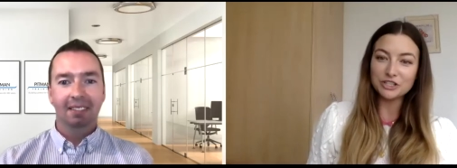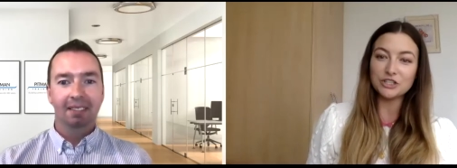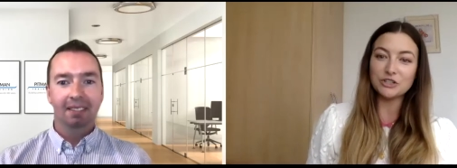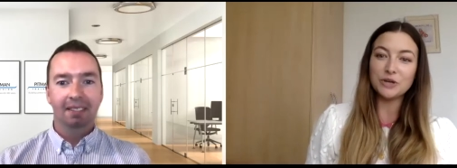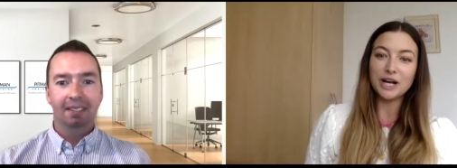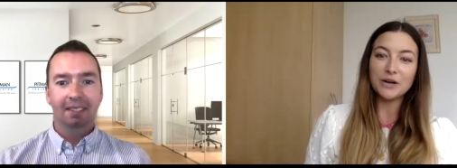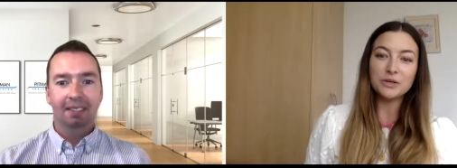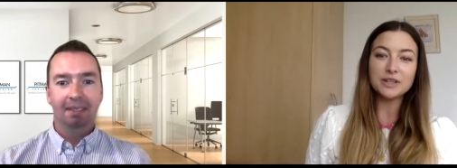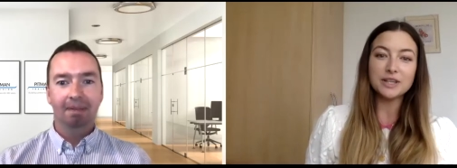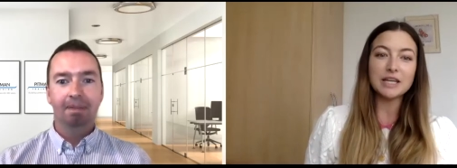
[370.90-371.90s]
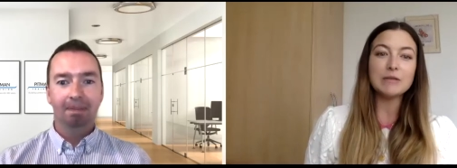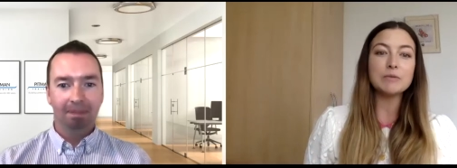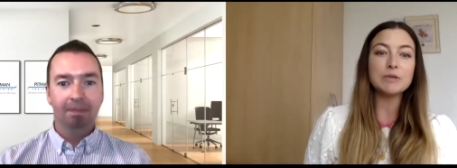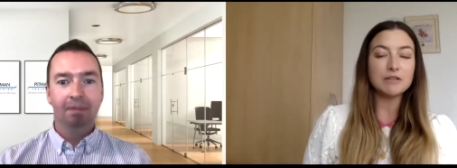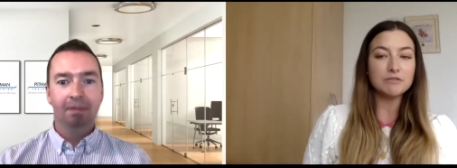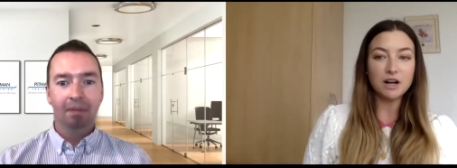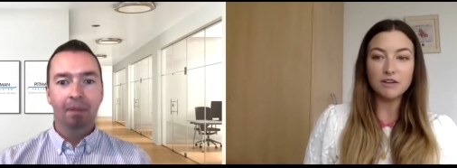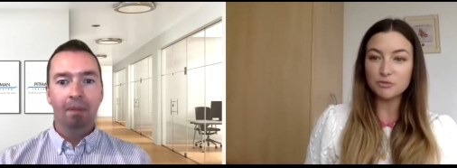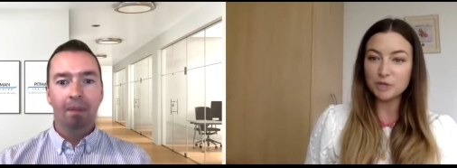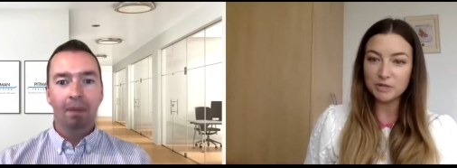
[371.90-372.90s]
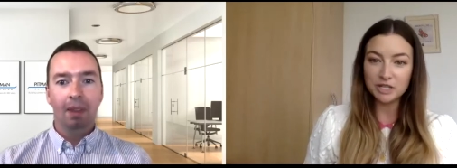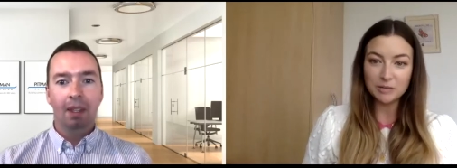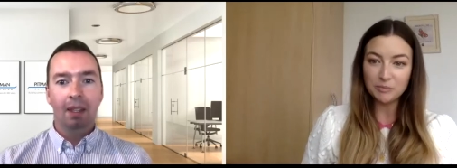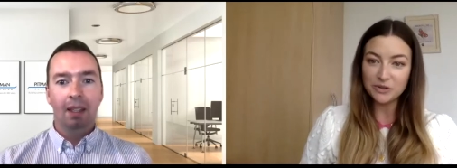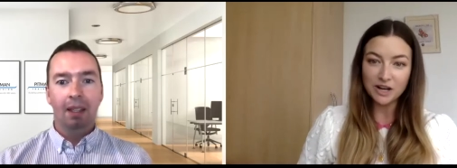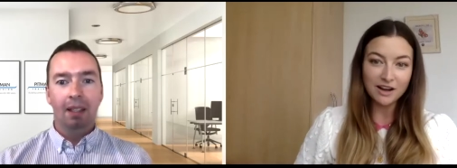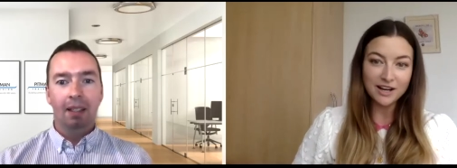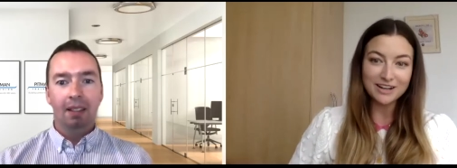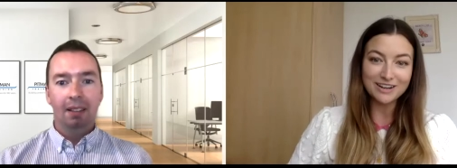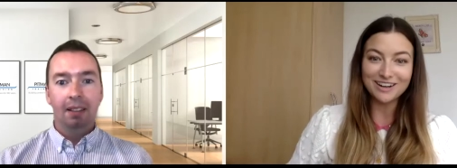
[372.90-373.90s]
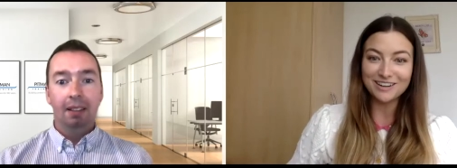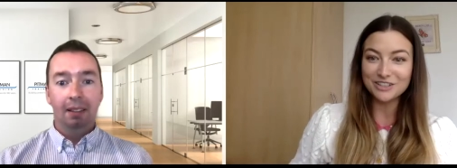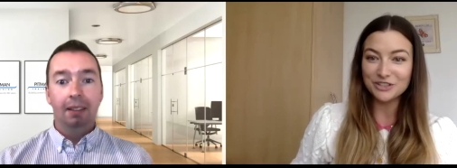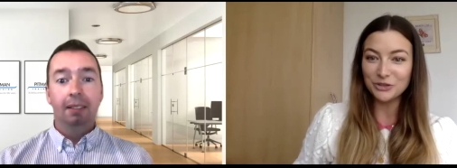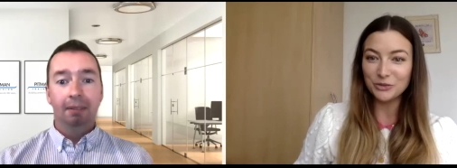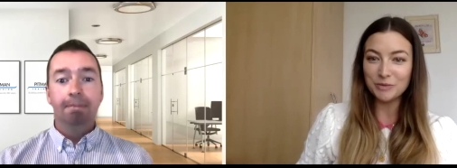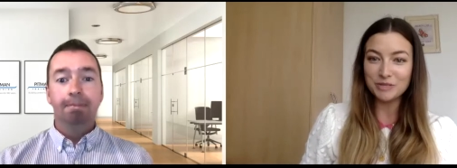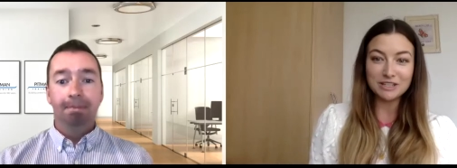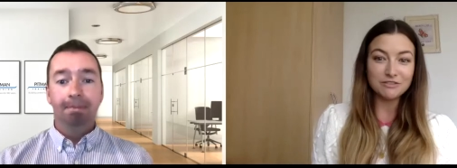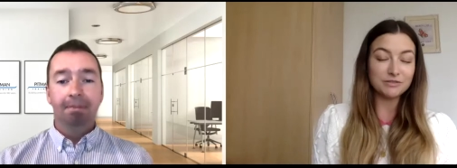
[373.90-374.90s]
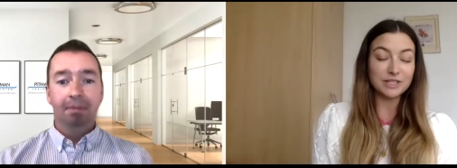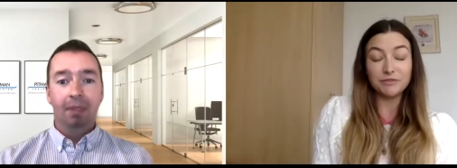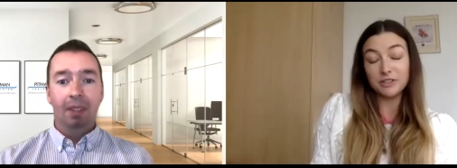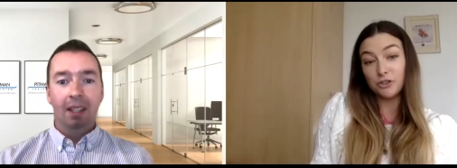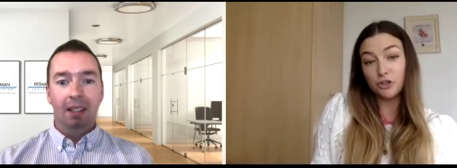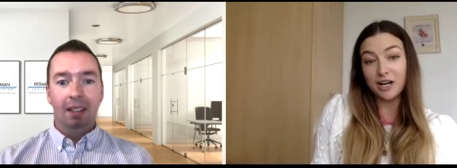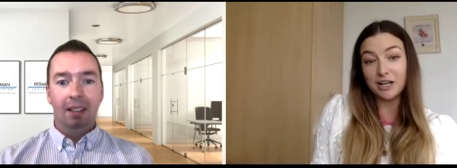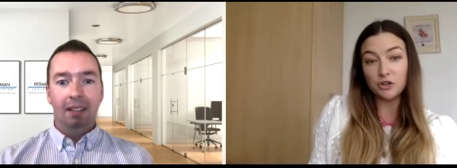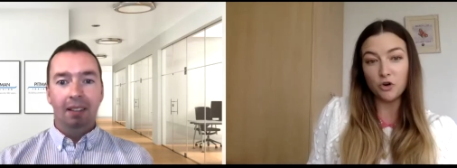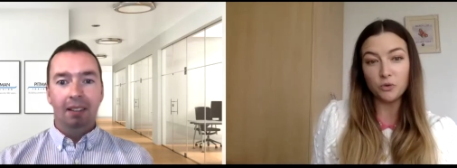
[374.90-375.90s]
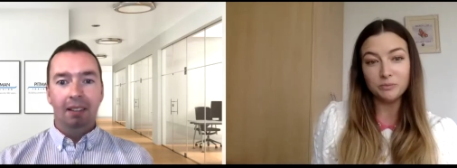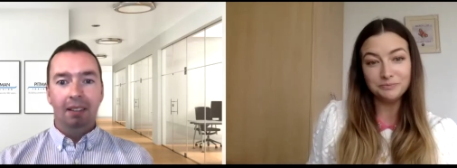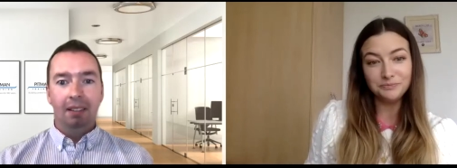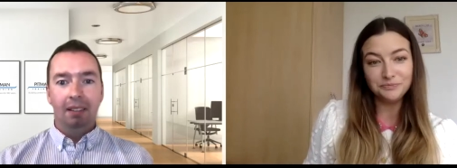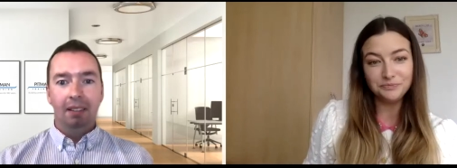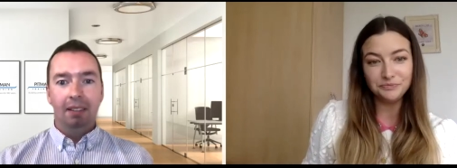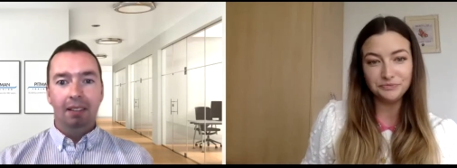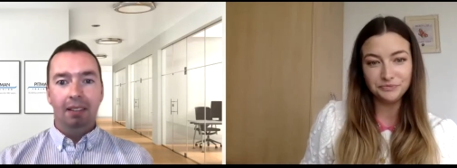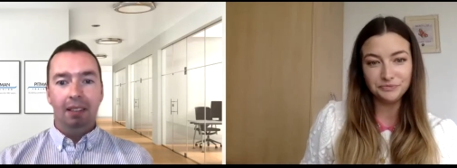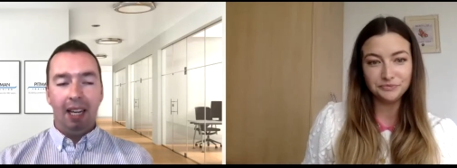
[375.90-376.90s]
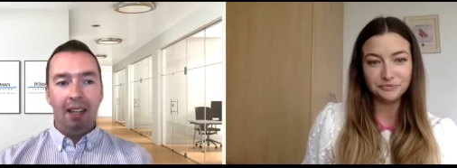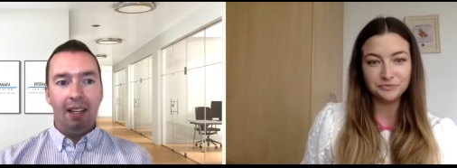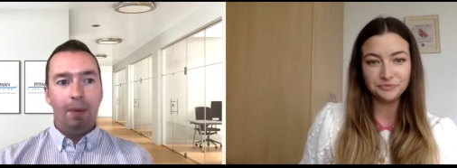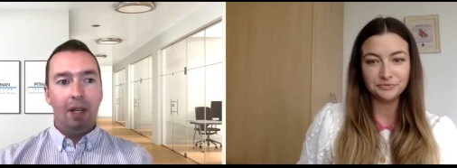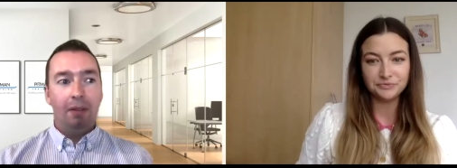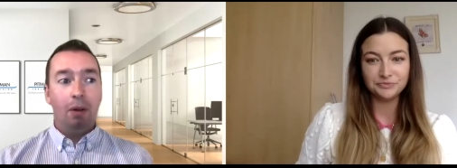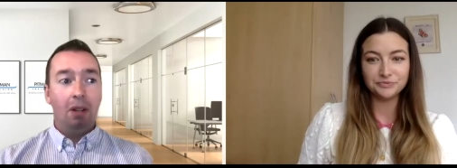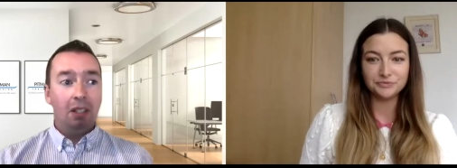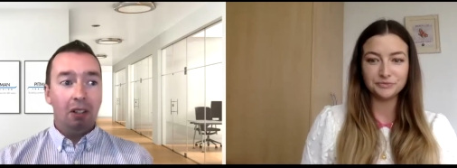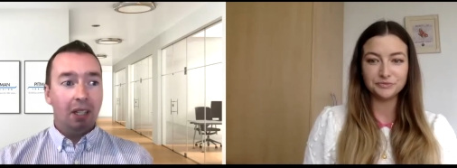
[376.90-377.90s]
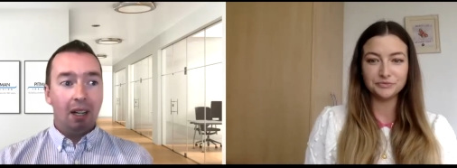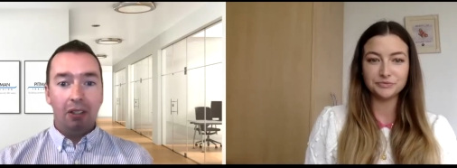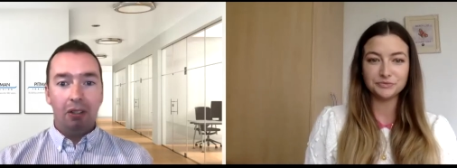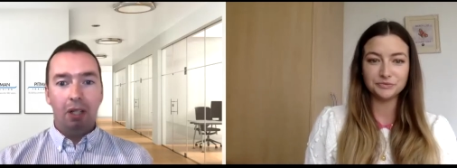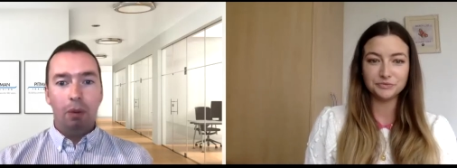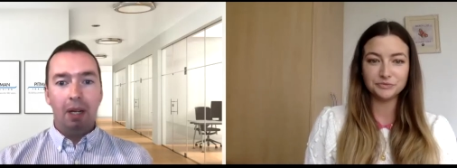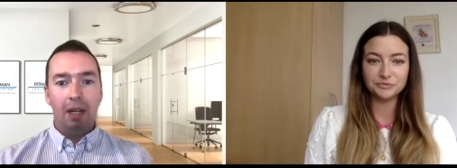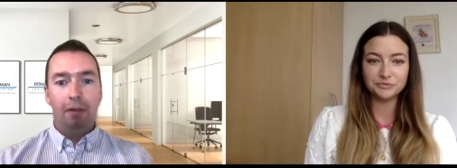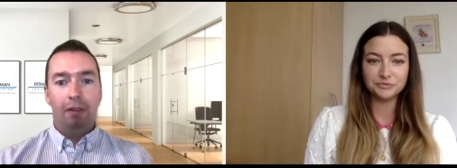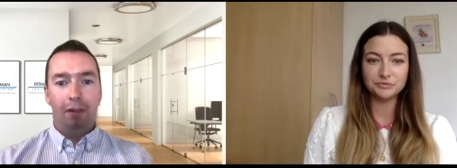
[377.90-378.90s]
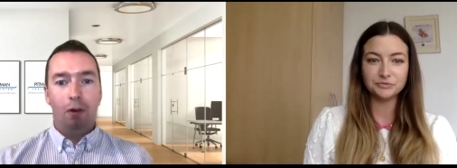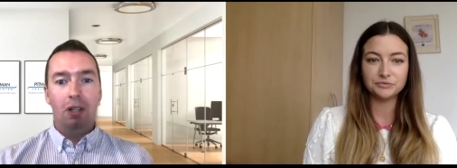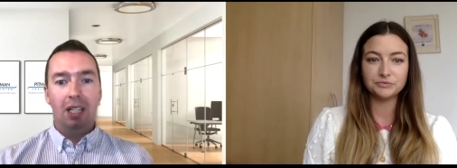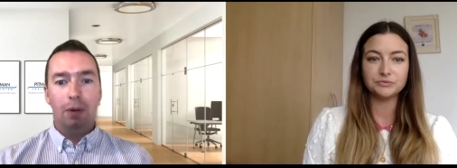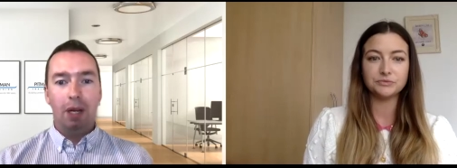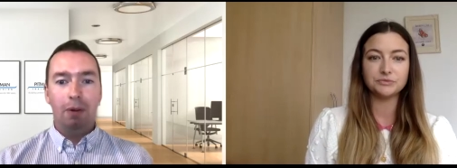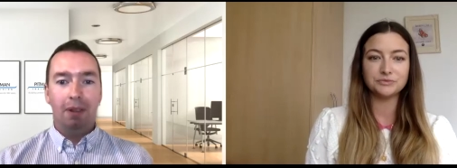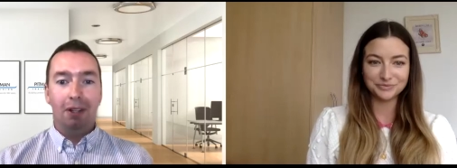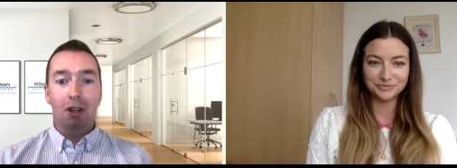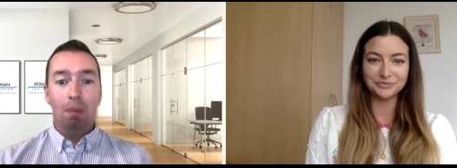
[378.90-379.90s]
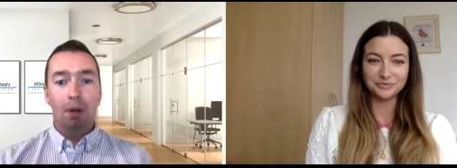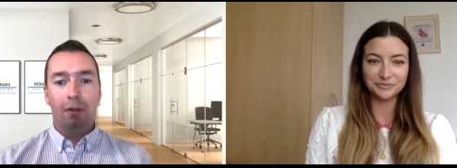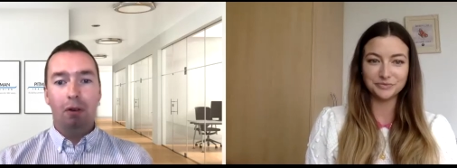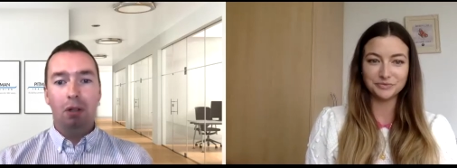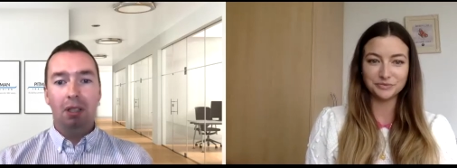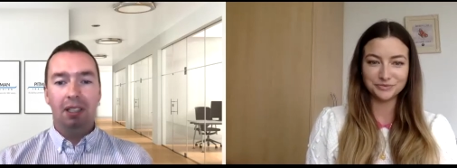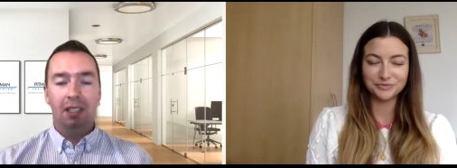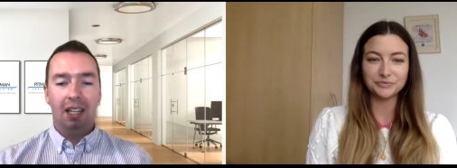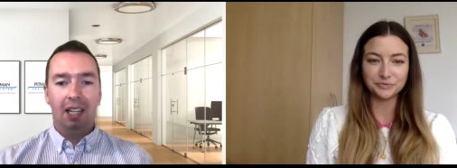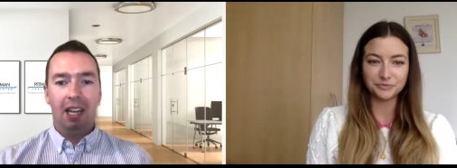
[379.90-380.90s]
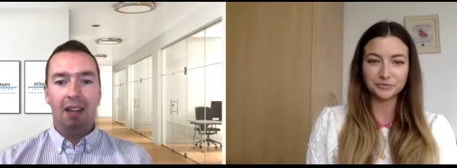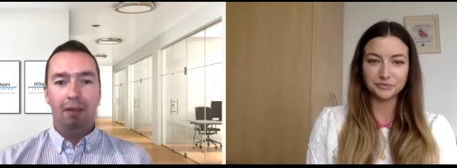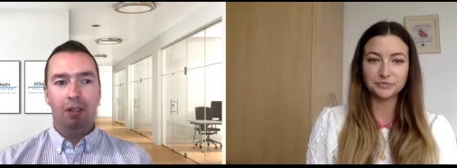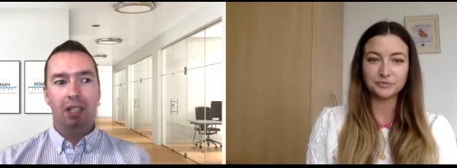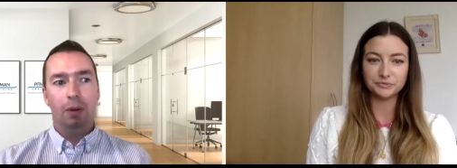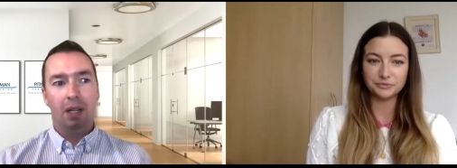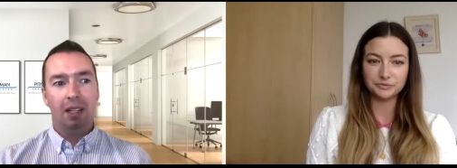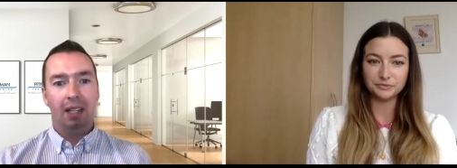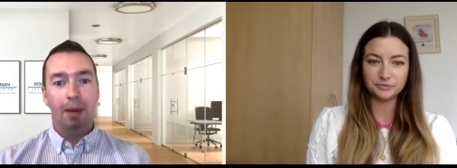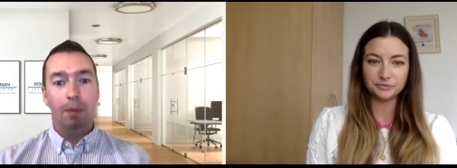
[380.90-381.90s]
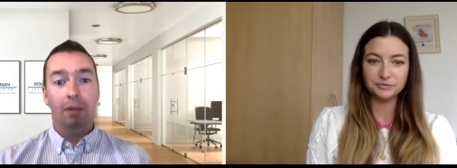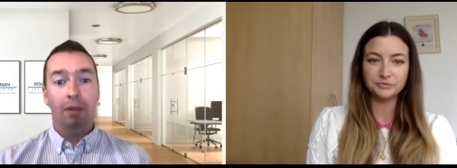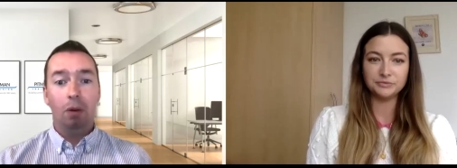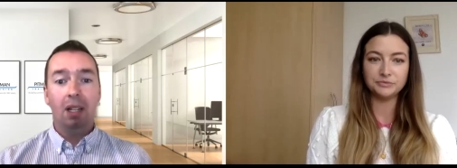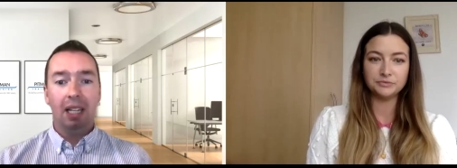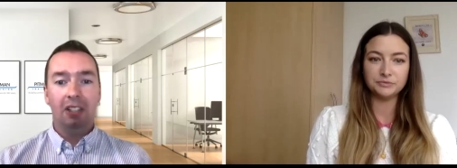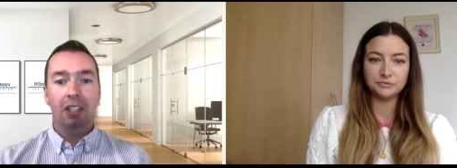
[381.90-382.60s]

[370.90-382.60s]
Speaker 1: do. How can they get involved or maybe apply or, or you know, maybe give give the trial a go?
Speaker 2: Yeah, I mean, if they want to look at our story, we have four day week with the number four.ie, four day week.ie. But if they want to actually